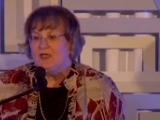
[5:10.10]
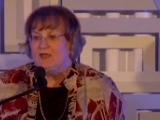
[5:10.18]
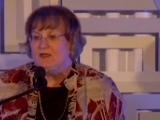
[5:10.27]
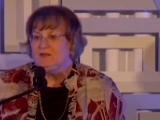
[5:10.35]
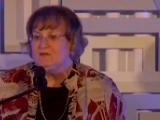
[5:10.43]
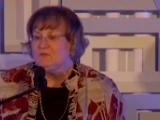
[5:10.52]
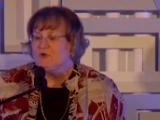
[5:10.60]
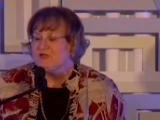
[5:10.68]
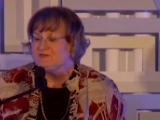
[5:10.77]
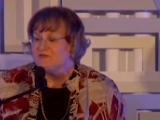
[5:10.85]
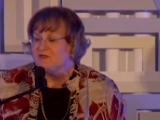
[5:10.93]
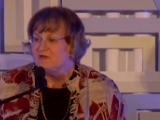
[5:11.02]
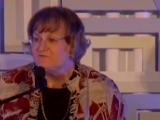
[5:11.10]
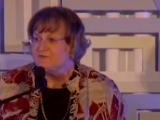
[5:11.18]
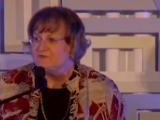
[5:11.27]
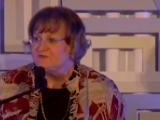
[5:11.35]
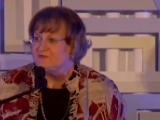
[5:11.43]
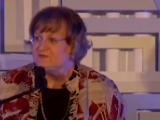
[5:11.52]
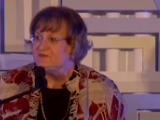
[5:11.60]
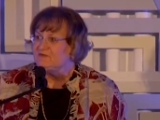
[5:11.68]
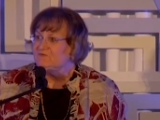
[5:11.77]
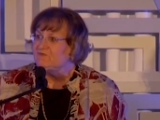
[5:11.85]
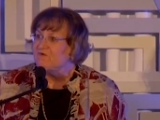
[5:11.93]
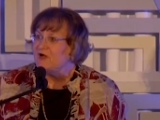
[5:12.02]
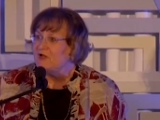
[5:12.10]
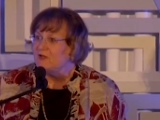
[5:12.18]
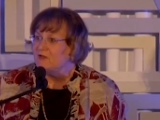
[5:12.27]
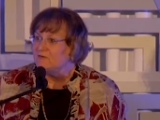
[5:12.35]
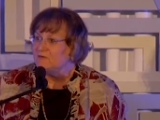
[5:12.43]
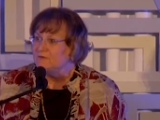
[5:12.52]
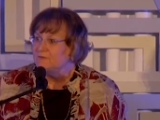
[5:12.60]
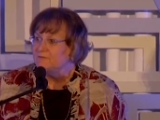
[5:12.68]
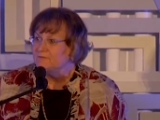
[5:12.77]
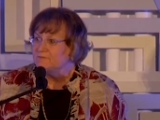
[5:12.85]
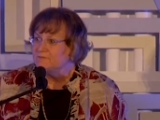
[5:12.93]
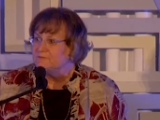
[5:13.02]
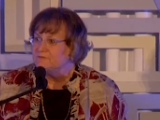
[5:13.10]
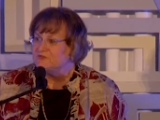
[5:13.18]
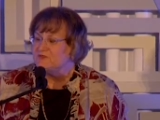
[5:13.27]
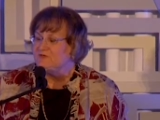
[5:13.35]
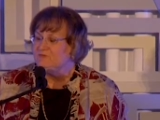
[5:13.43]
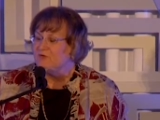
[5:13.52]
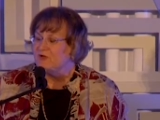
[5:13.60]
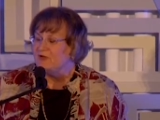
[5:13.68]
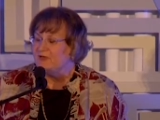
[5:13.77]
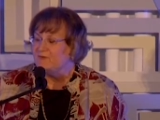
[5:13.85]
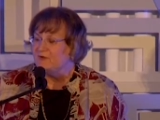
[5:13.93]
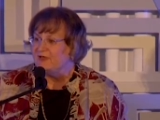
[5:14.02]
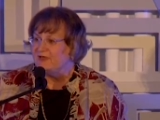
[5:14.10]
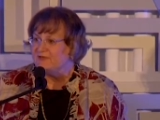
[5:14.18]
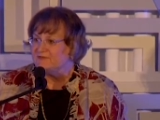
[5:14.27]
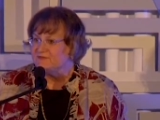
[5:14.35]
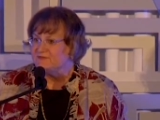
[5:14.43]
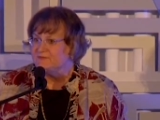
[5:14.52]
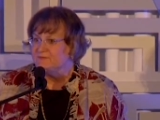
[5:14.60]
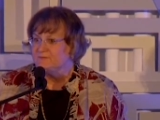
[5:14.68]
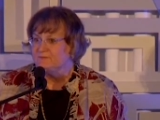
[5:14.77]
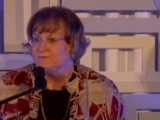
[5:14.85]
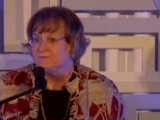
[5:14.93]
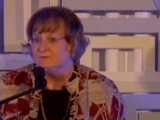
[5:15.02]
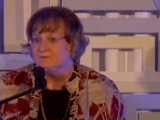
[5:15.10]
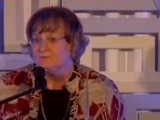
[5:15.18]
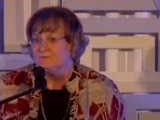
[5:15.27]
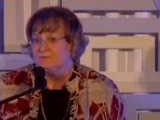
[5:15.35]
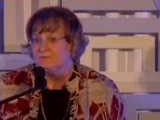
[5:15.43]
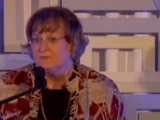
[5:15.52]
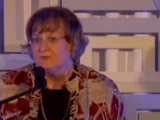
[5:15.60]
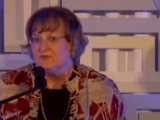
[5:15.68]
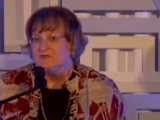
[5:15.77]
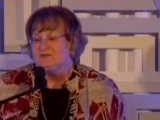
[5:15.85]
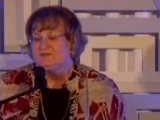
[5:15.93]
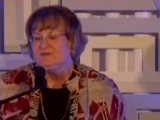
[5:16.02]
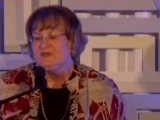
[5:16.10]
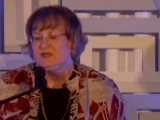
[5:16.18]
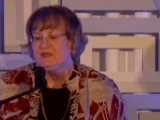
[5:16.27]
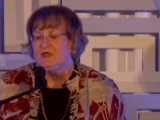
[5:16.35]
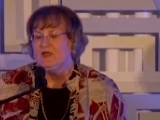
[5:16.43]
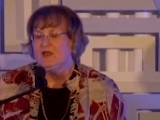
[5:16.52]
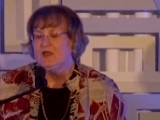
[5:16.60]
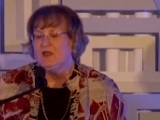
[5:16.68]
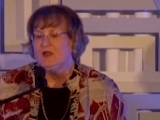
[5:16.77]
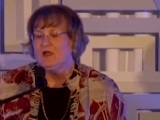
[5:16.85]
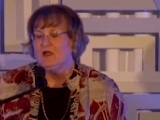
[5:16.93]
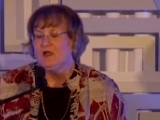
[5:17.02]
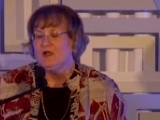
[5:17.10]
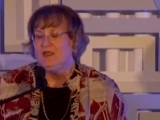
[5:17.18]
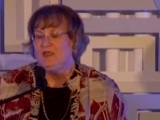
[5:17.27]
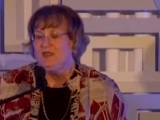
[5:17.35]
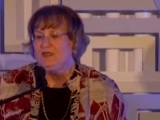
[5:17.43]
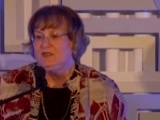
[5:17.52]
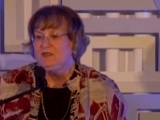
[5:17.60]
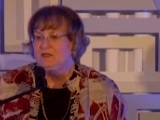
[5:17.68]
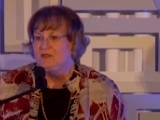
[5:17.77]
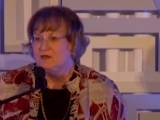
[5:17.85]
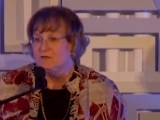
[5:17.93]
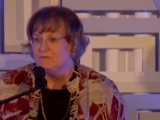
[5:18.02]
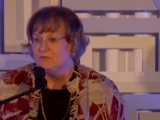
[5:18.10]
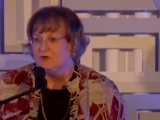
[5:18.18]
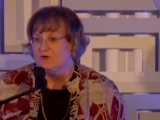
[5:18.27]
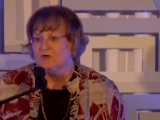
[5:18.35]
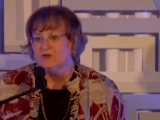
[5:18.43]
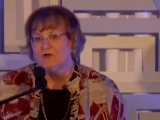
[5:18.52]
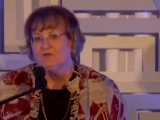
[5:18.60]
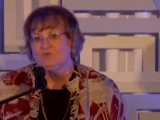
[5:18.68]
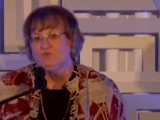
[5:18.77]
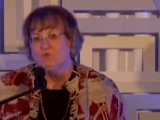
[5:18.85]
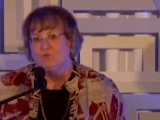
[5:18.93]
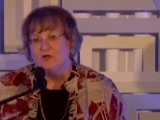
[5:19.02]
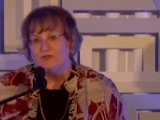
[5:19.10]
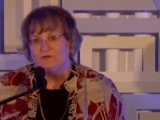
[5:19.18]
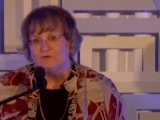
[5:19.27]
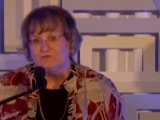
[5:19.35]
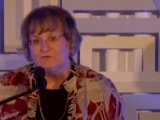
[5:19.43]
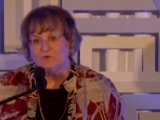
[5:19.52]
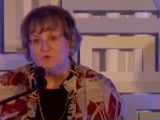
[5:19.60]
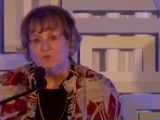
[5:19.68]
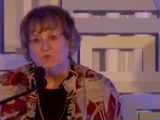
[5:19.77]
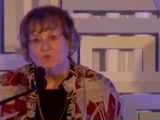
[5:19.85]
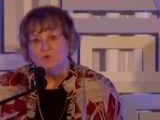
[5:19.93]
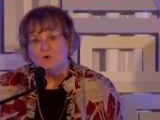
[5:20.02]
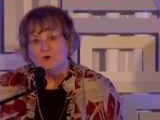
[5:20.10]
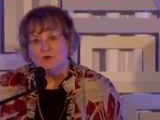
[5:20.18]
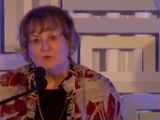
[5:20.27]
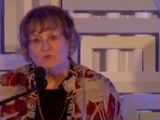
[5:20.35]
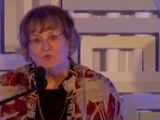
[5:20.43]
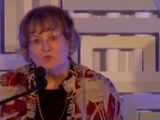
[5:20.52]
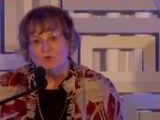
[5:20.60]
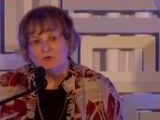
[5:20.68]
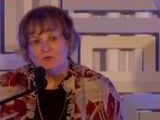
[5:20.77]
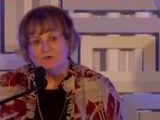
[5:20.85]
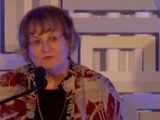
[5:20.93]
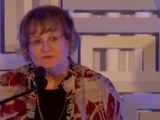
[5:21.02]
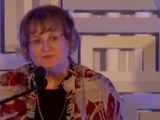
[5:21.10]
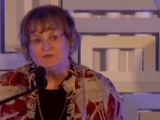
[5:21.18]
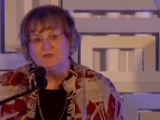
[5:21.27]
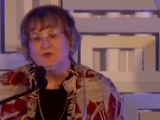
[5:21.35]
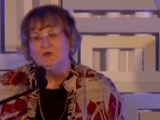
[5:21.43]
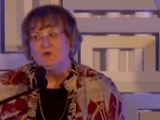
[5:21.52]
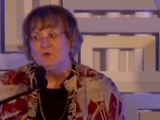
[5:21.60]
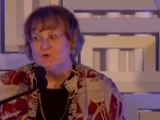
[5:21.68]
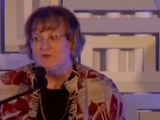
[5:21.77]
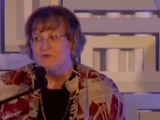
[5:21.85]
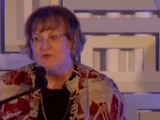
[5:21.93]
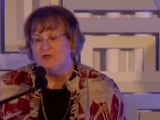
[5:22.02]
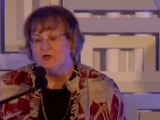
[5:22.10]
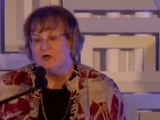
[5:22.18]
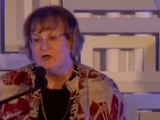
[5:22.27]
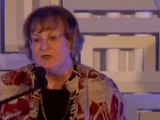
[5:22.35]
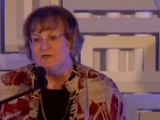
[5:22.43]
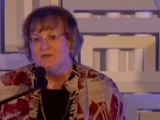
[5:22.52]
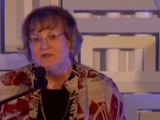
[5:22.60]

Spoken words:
And in the press conferences that followed, Chief Brian Reyes said any number of wonderful, warm words with regard